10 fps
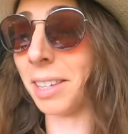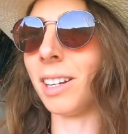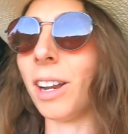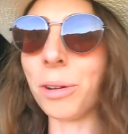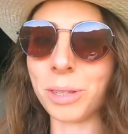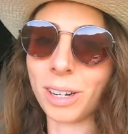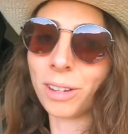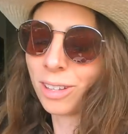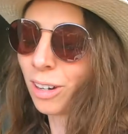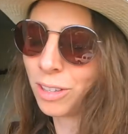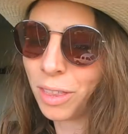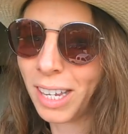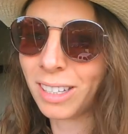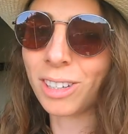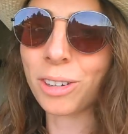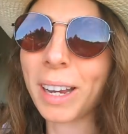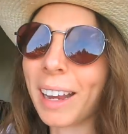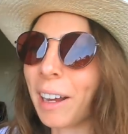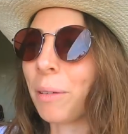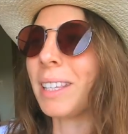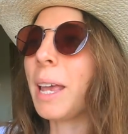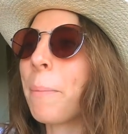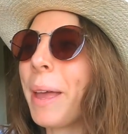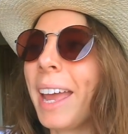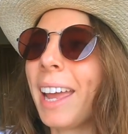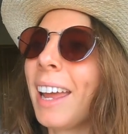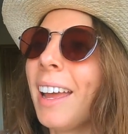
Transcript: There's loads and loads and loads of things to do here in Guatapé.